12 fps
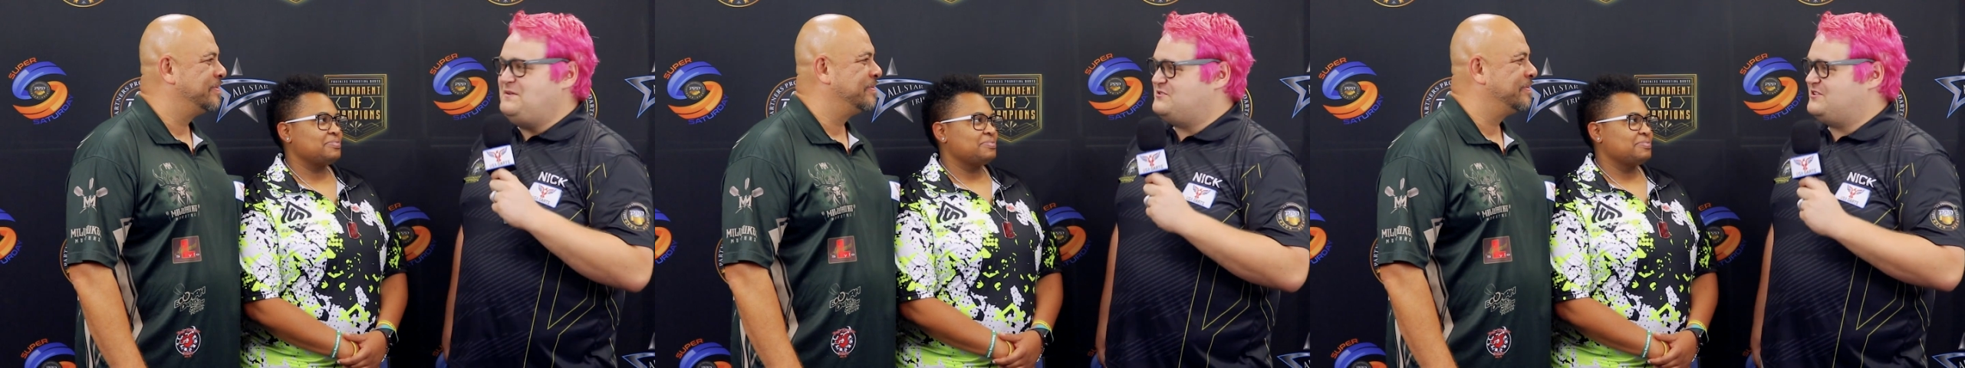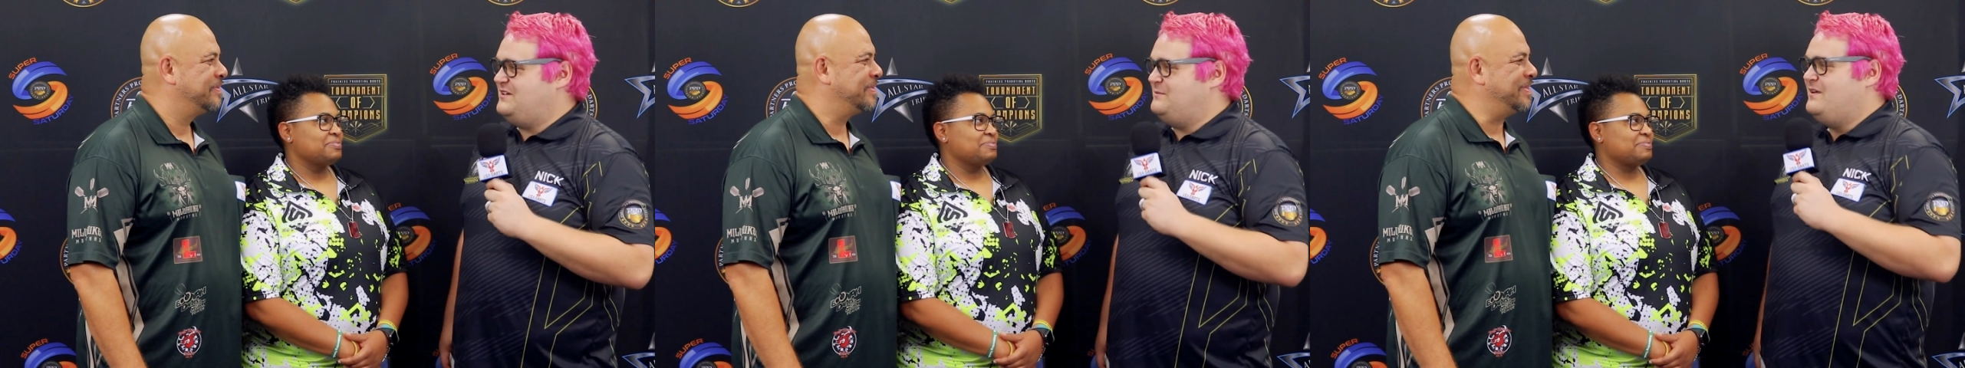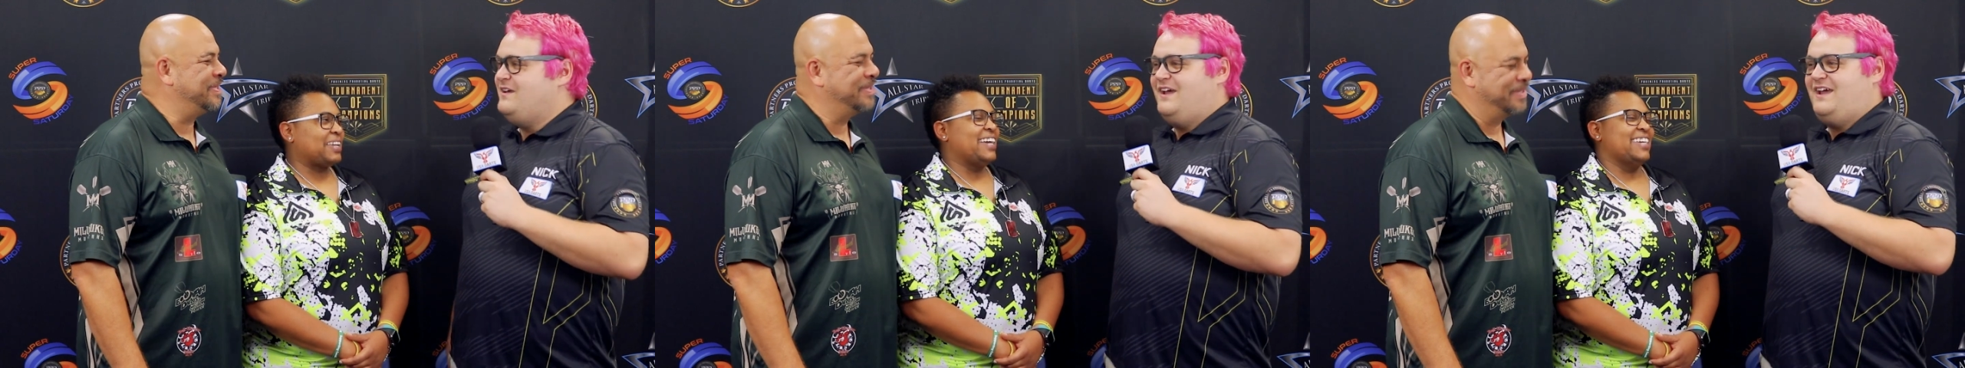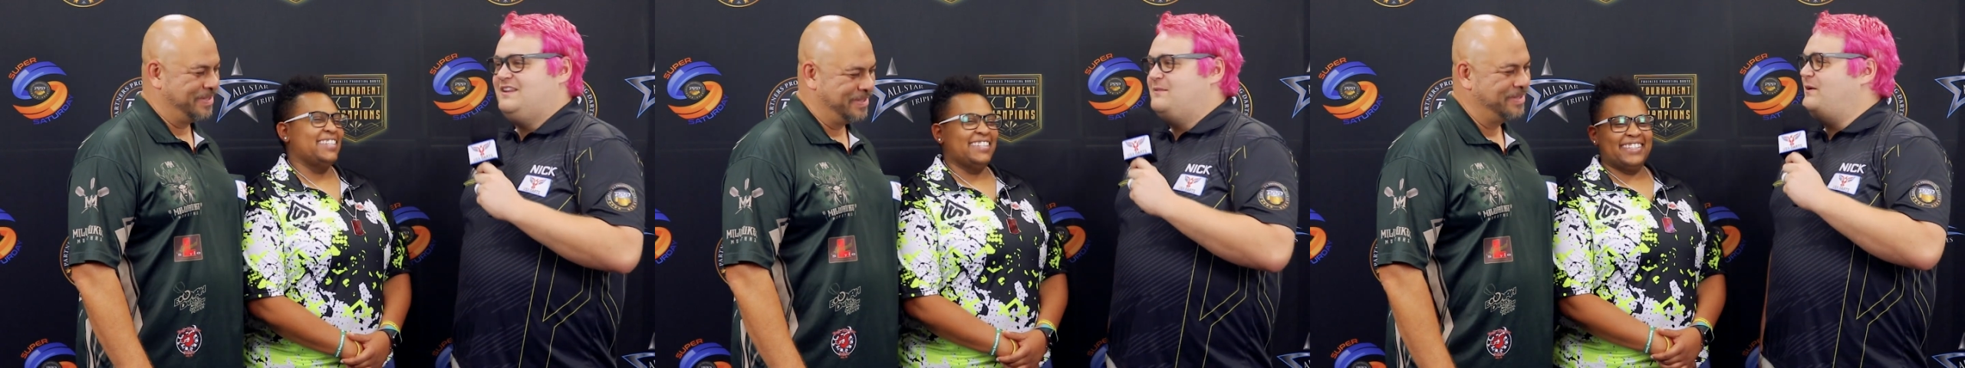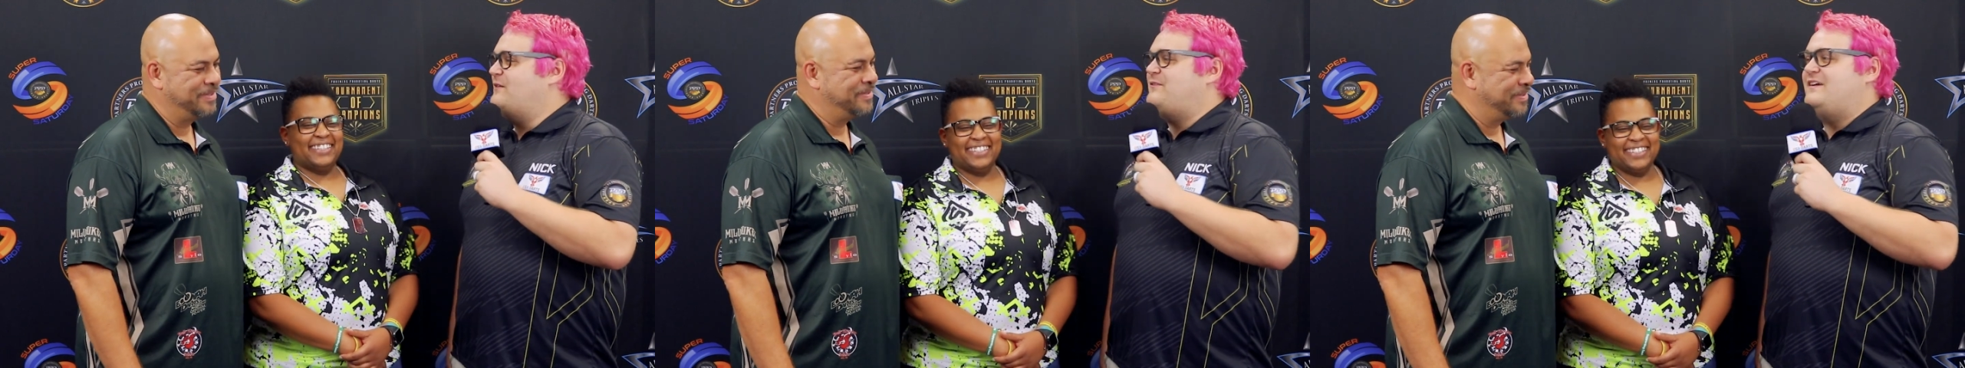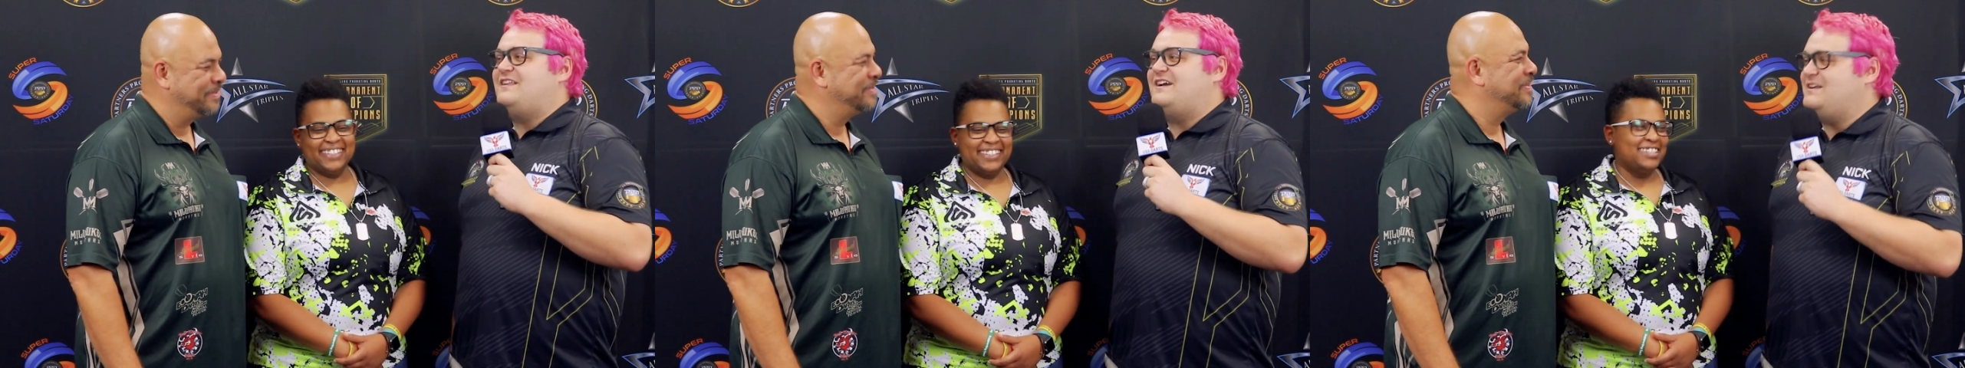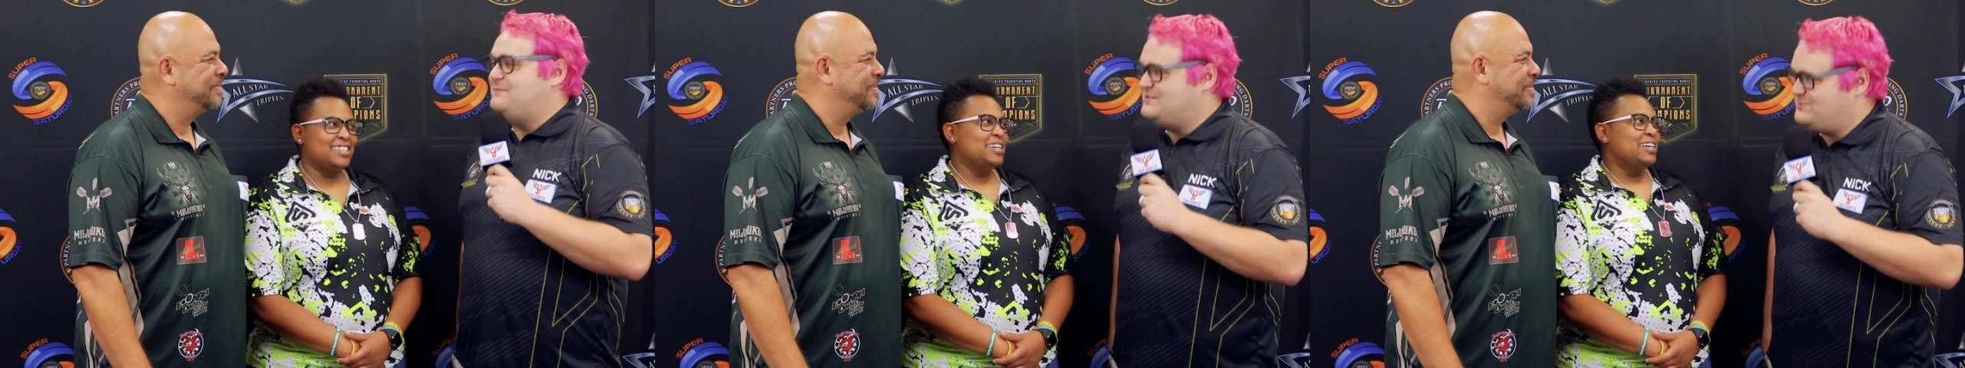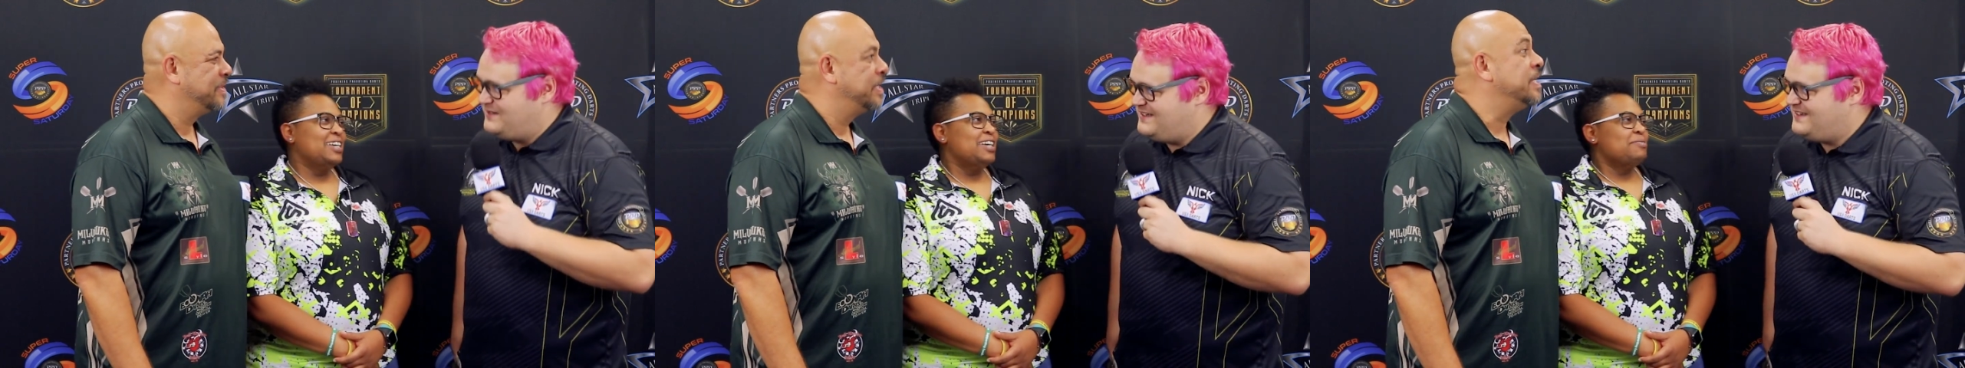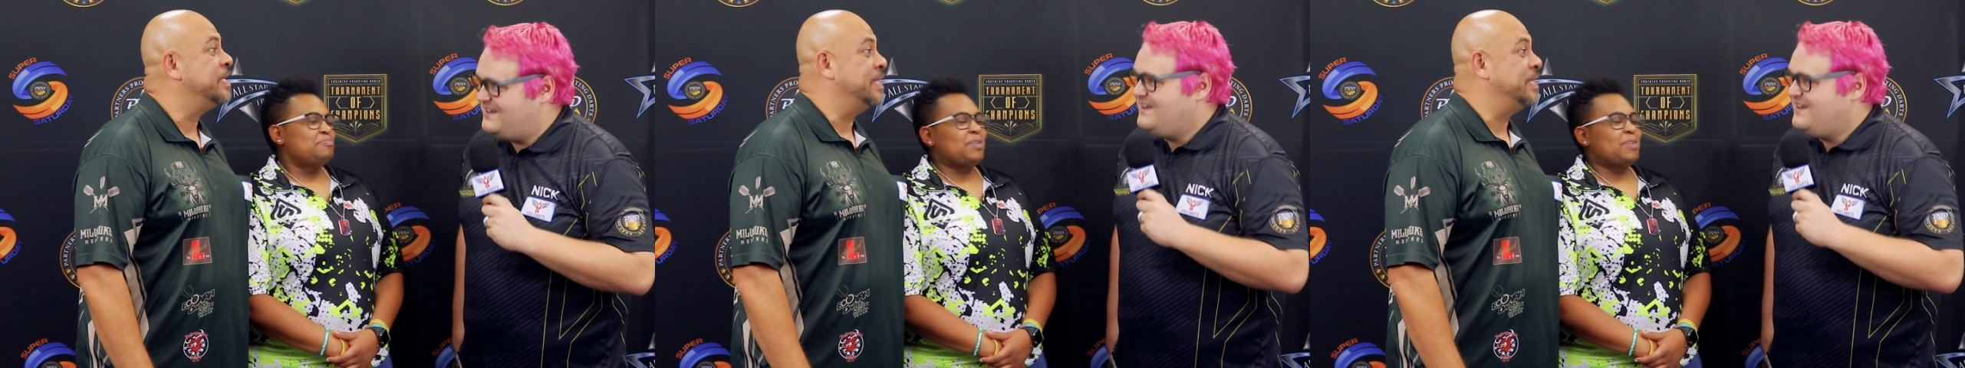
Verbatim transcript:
Speaker 1: live stream, and the buffet line in between.